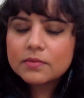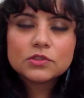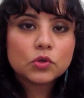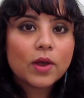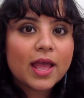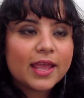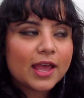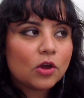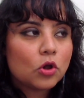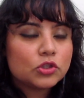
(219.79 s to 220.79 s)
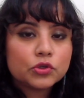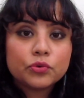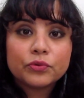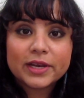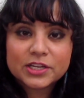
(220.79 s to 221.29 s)
So I also
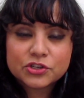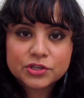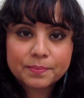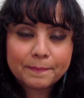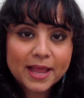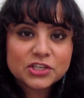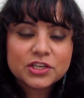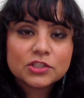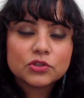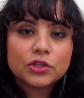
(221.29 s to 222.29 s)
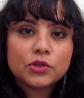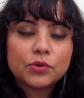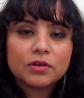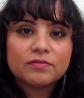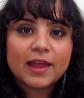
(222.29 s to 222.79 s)
do relationship matching, so that you
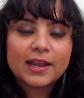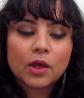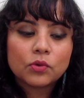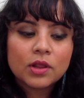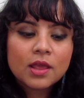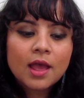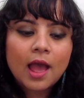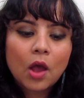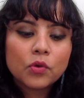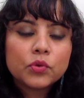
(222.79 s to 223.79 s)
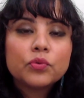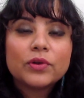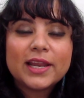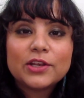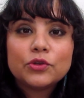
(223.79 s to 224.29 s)
can find out how you
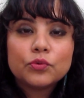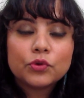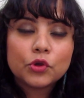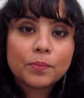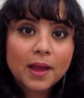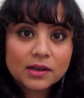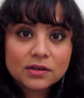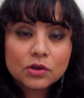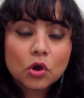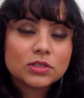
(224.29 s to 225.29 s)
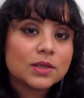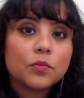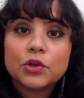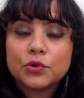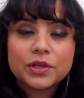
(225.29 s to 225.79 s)
relate to your partner or
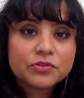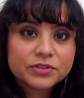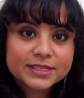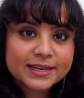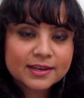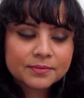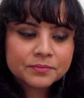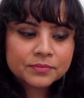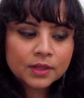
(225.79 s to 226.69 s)
someone you're interested in,